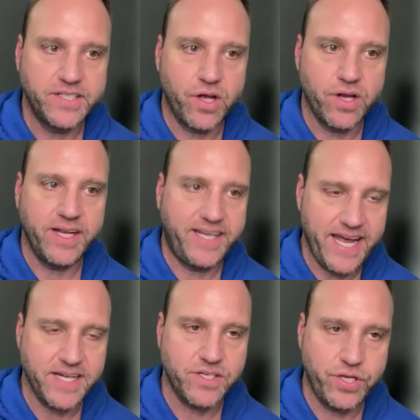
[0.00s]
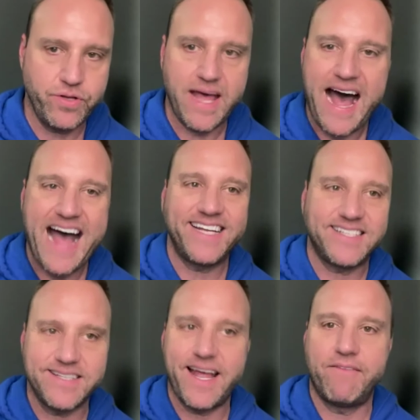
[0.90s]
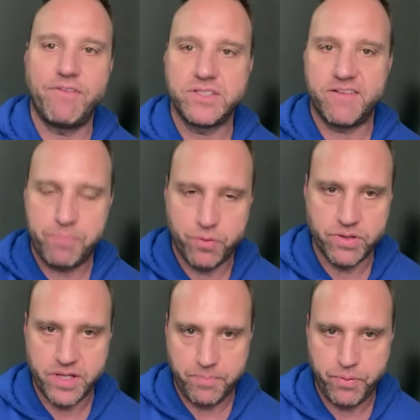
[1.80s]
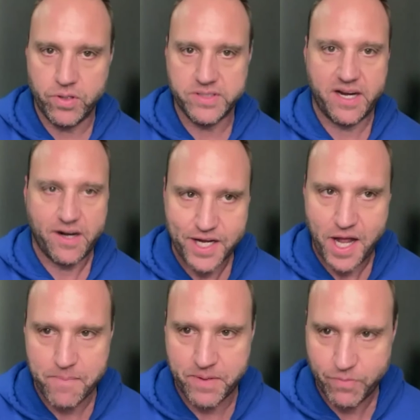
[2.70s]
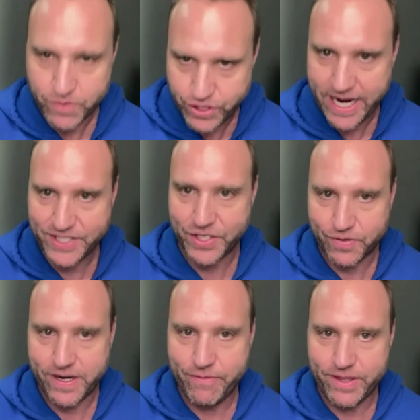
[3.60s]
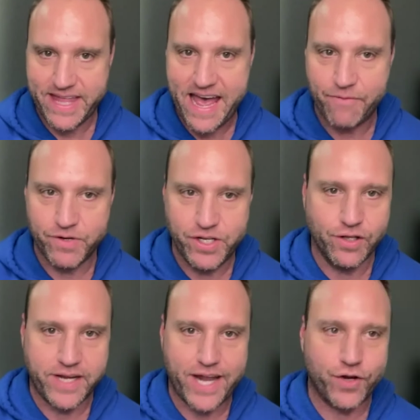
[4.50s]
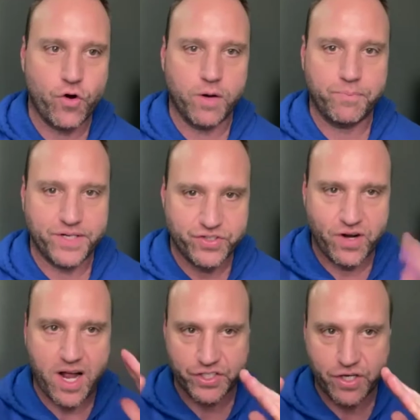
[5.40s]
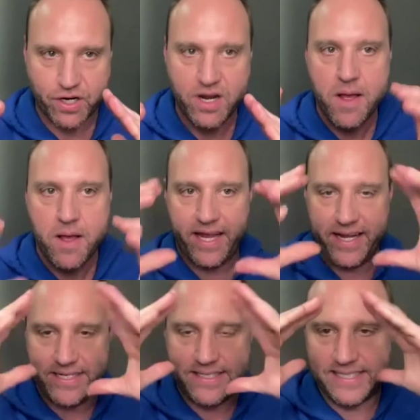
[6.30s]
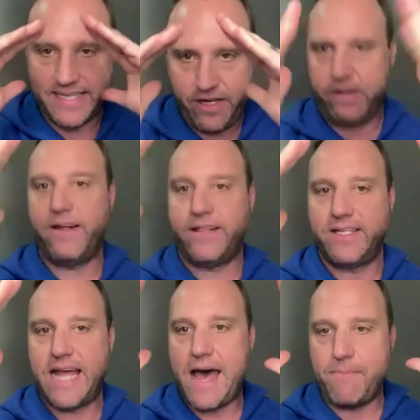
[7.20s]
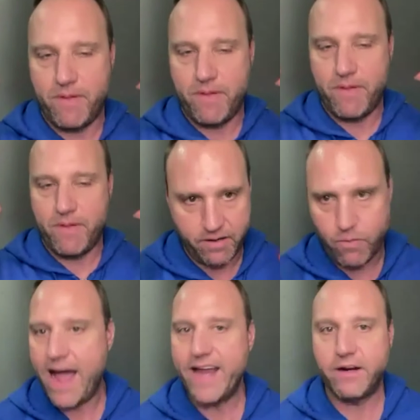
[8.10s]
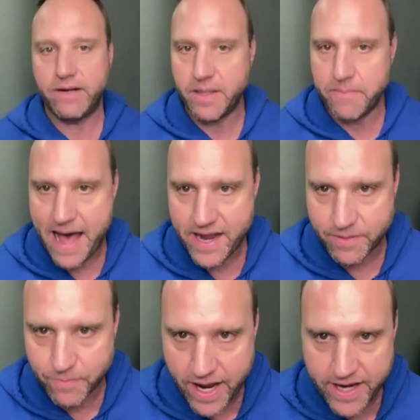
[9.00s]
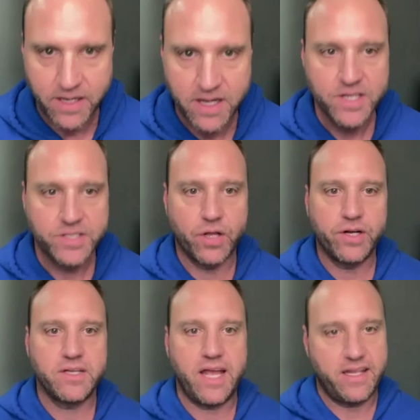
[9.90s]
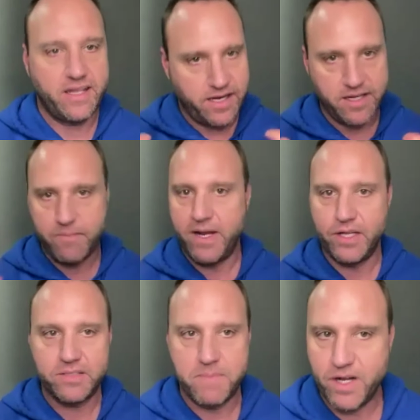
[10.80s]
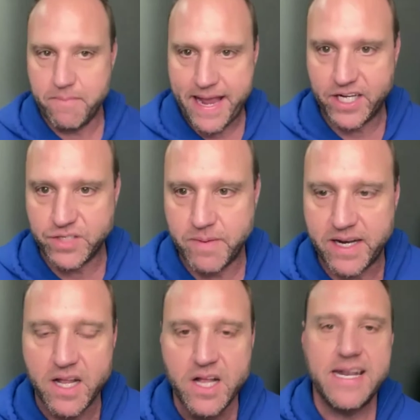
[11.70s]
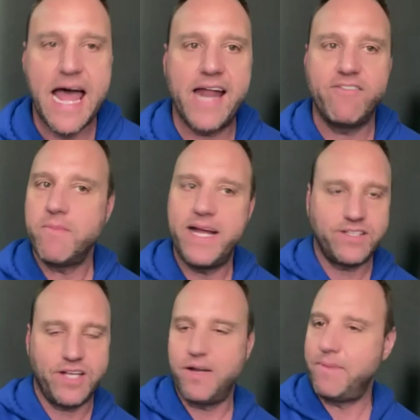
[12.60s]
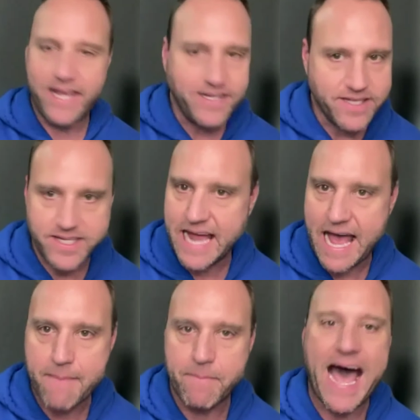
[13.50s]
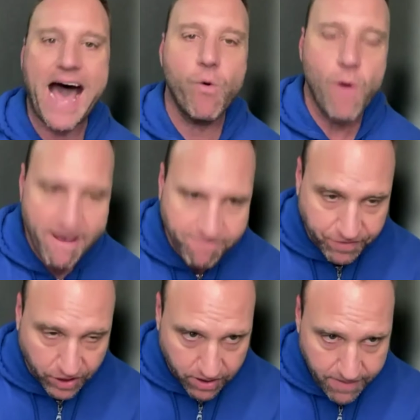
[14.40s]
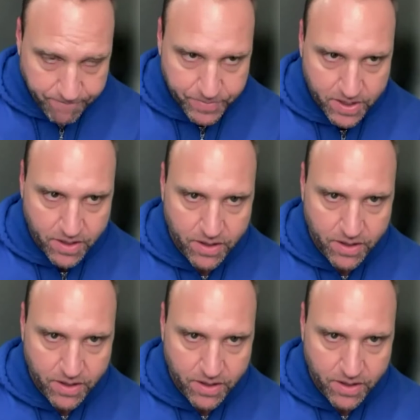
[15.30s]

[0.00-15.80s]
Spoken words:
is going to get to the highest levels of the pools in our company. Would you guys agree with that? When you look at a corporate structure, it gets skinnier at the top, a little wider at the bottom, right? So and then in the middle is middle management. Not everybody's going to get to the top. However,